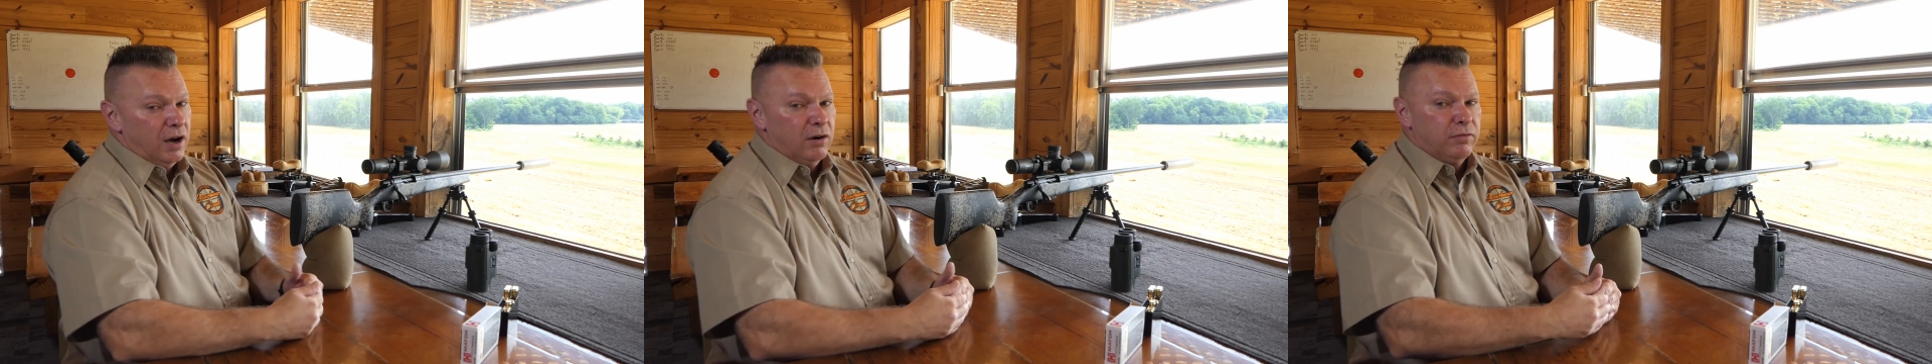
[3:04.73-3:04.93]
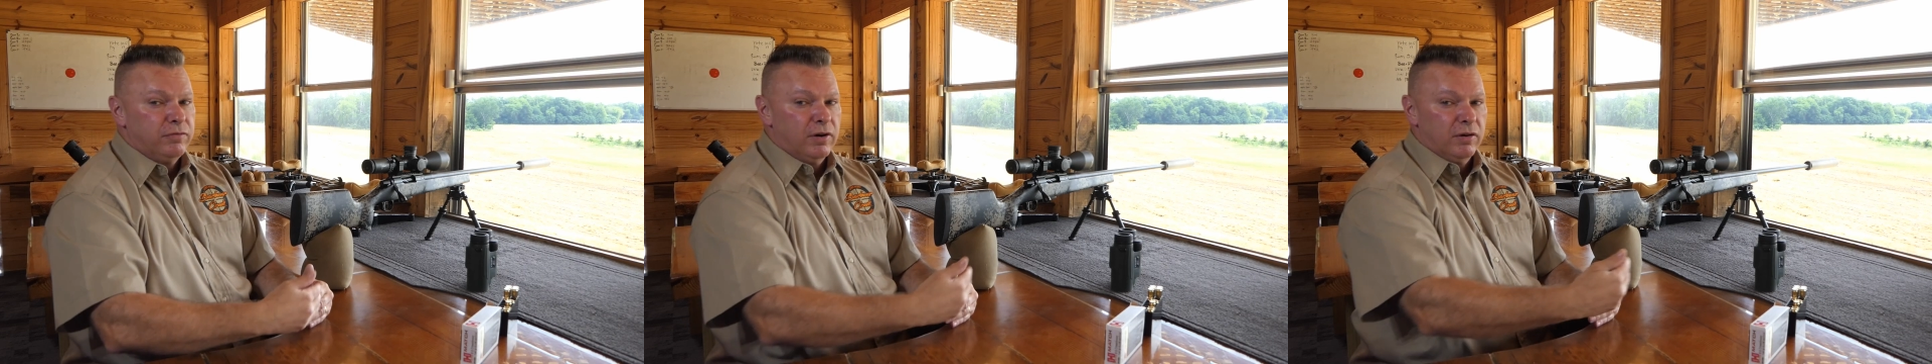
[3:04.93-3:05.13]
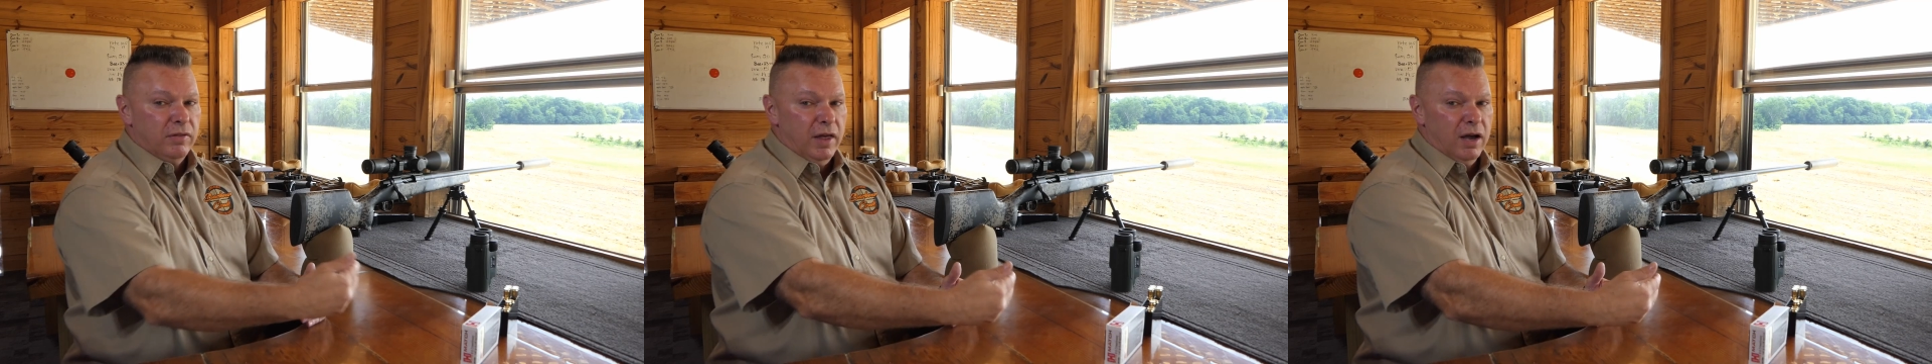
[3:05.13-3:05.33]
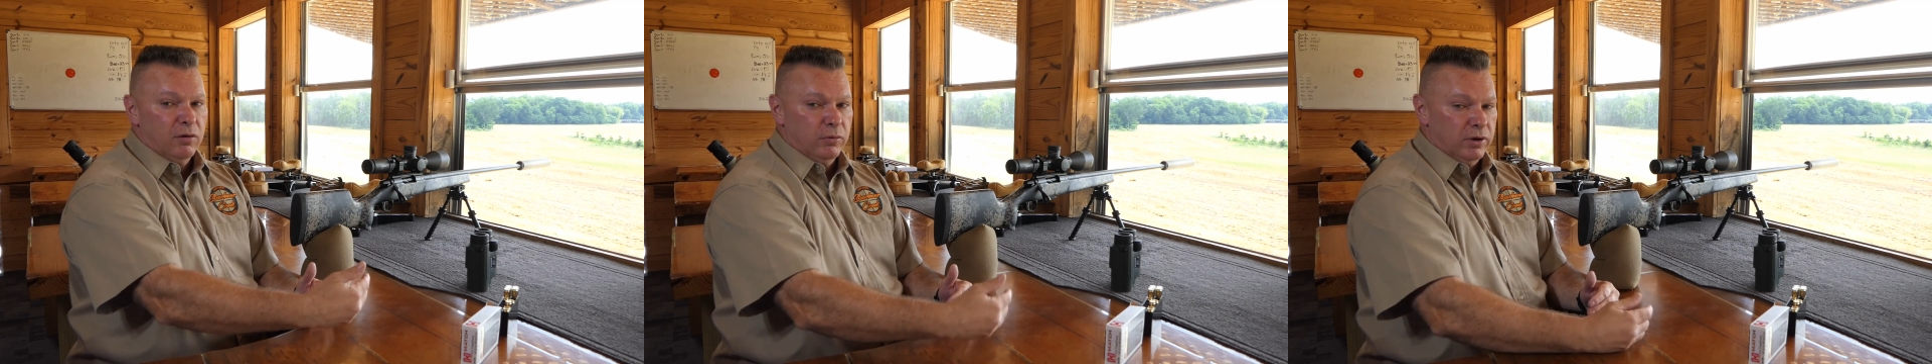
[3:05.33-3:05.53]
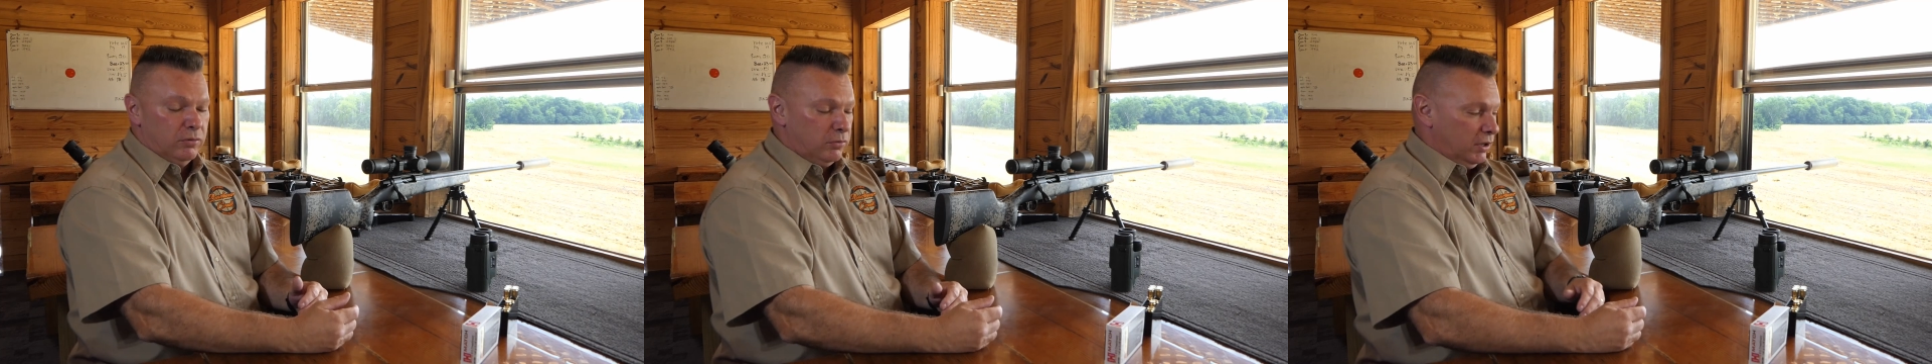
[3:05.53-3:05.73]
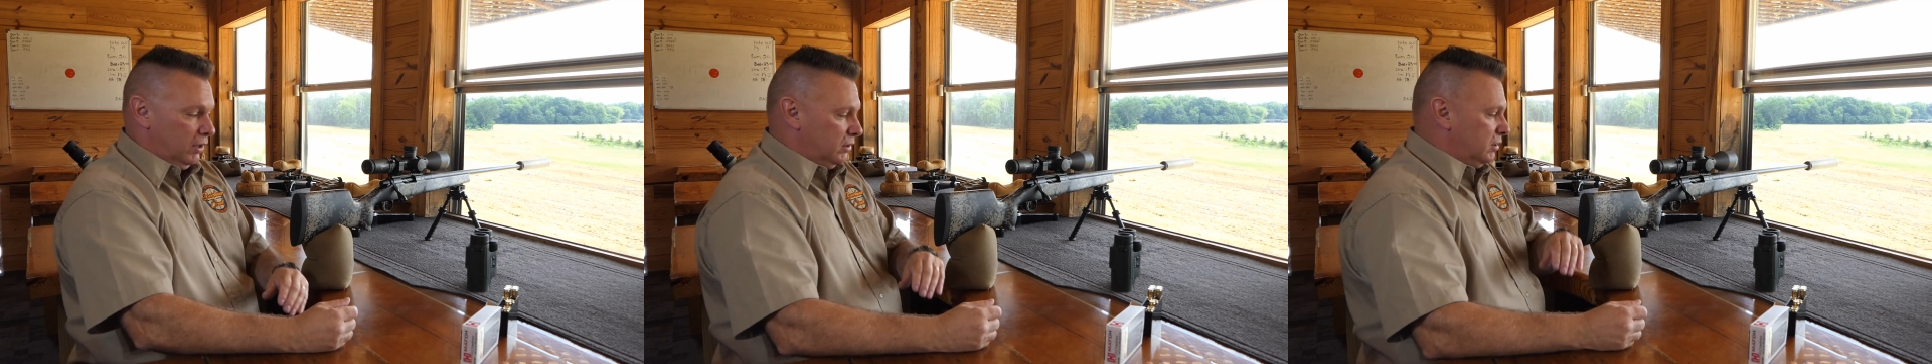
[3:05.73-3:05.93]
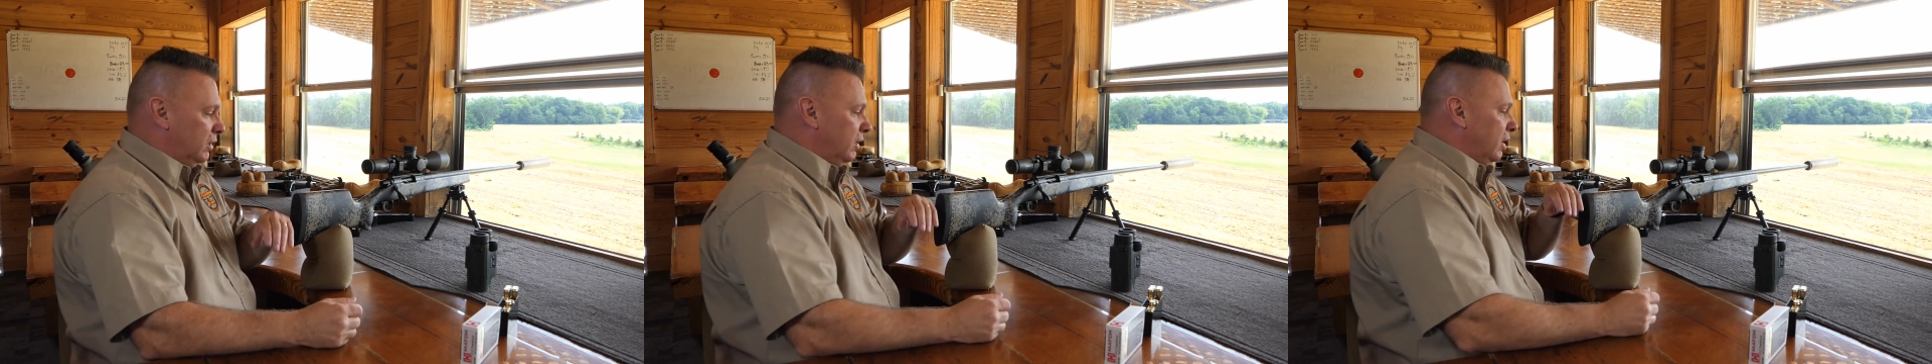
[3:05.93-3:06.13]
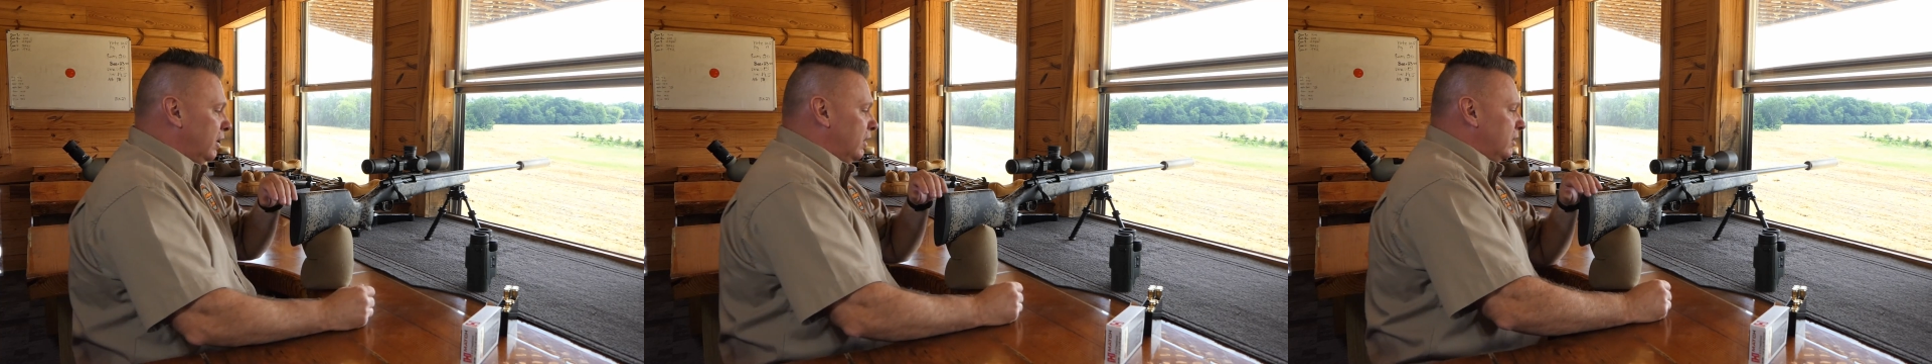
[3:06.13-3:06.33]
how far that one went.
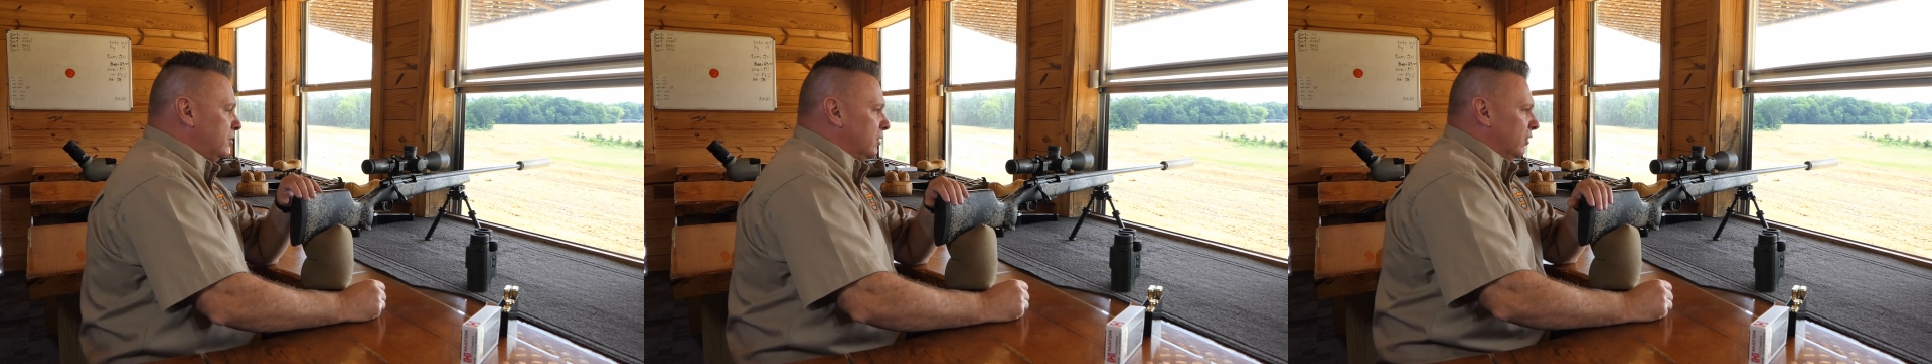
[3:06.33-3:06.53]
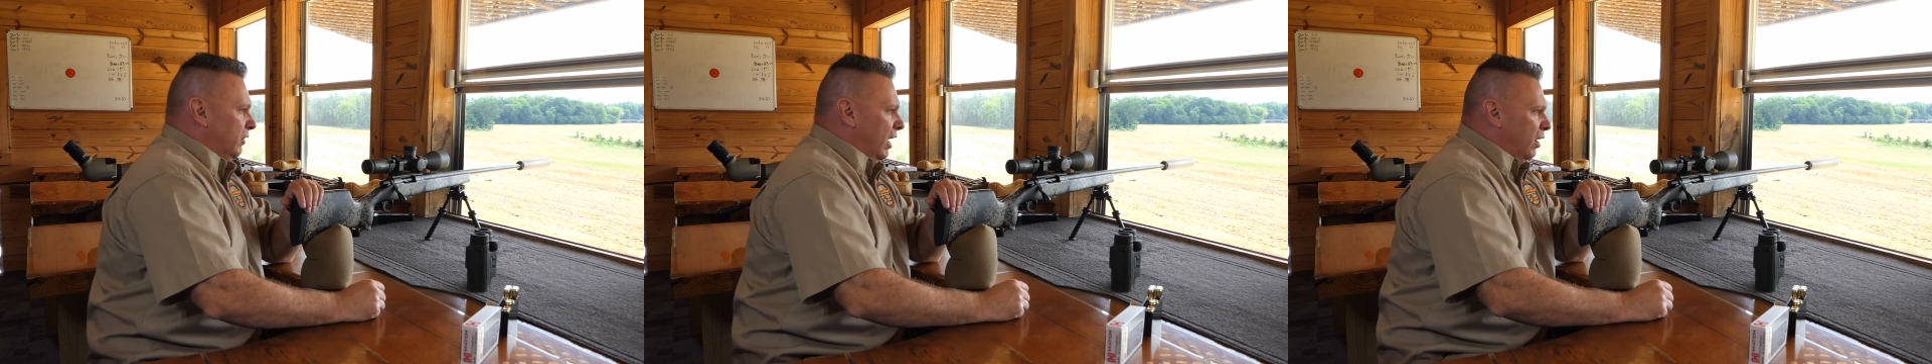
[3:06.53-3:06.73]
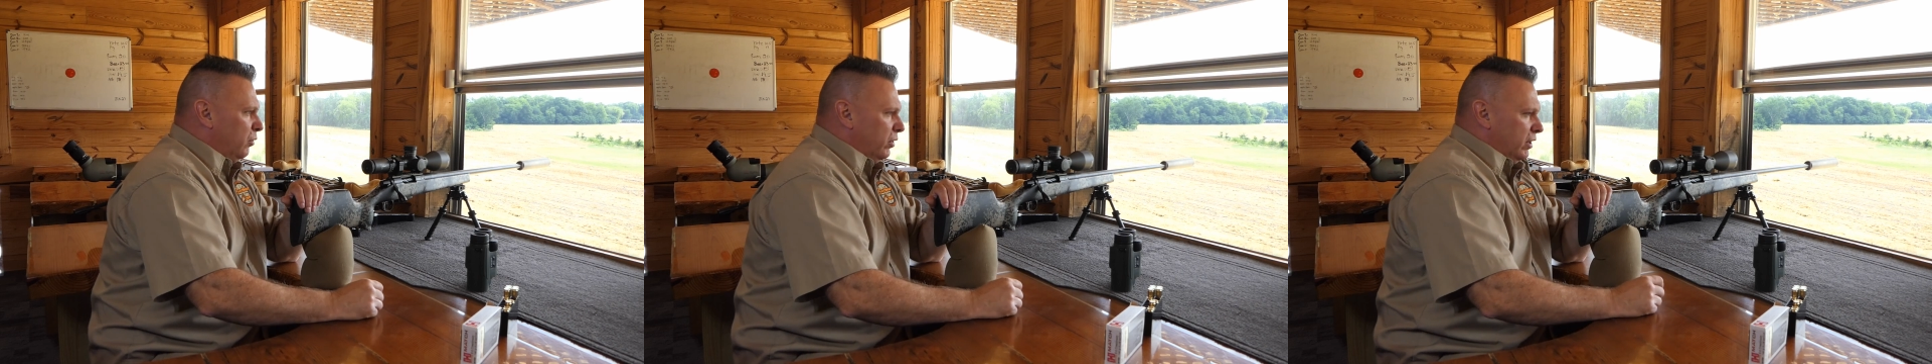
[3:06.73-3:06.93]
So that